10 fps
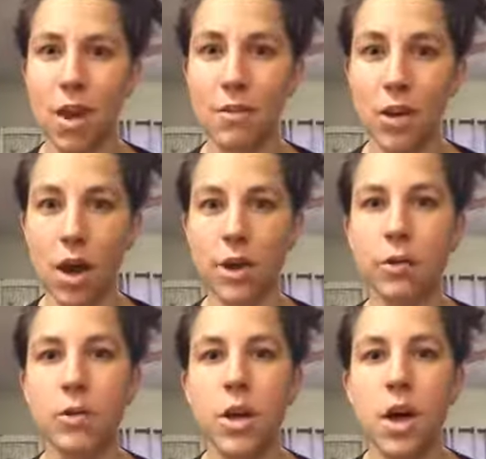
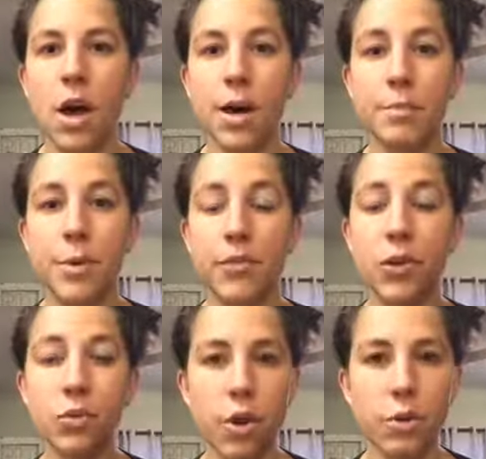avocado um, but if
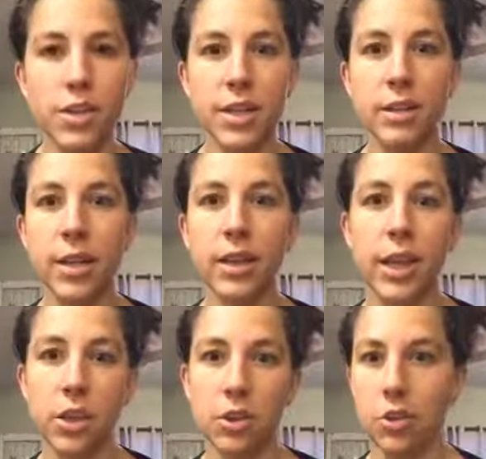you're noticing that
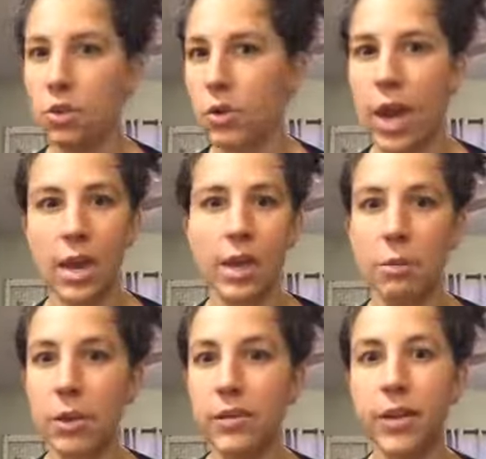like you can't
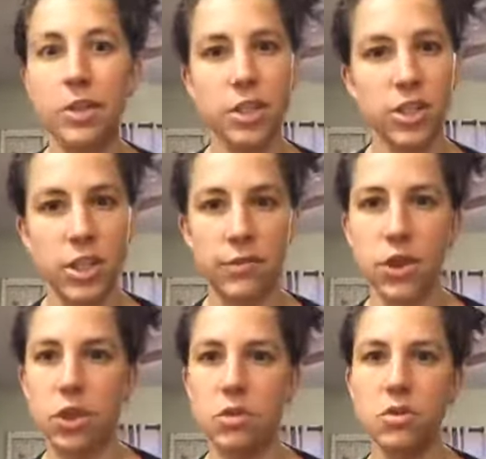get rid of like digestive
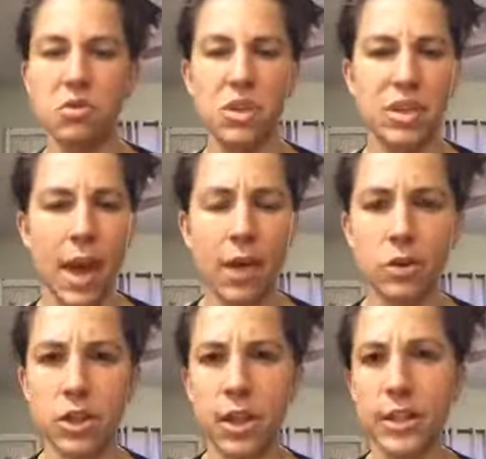issues or these
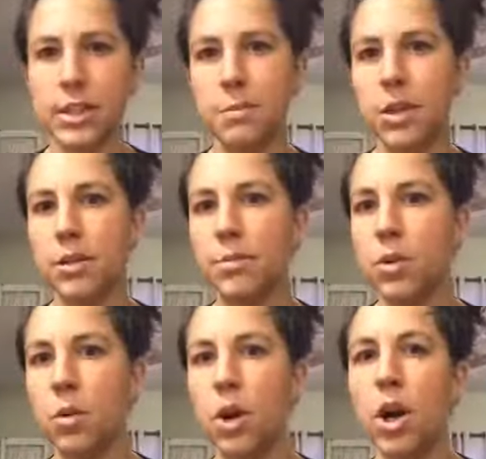allergy like symptoms
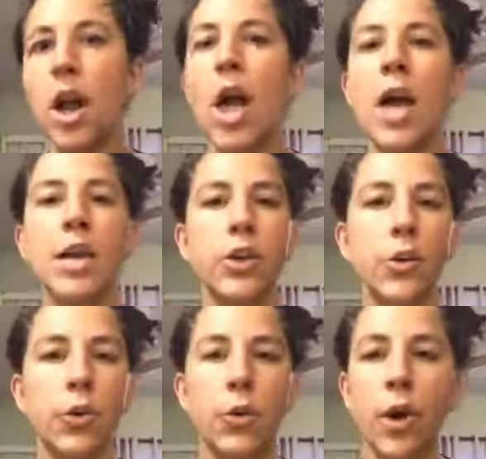or
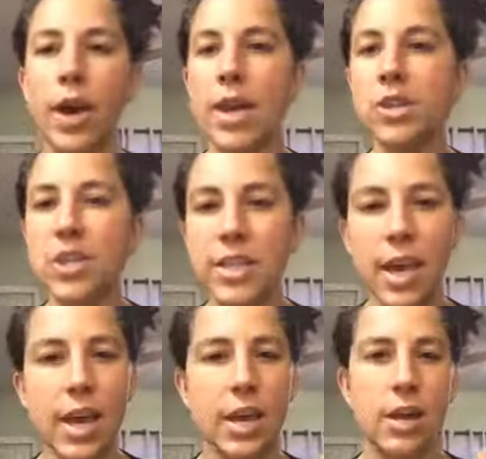you itchy
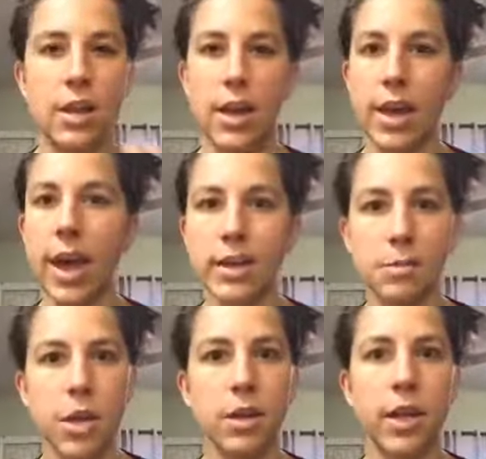skin like
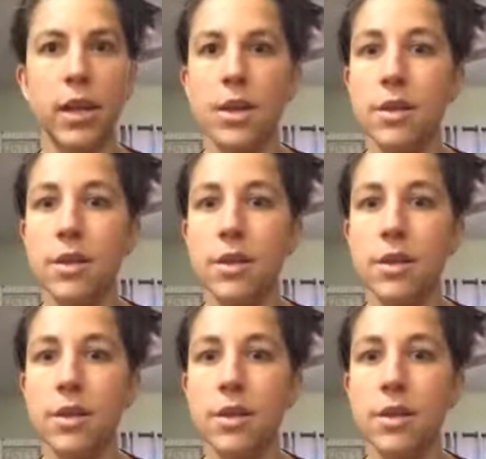eczema like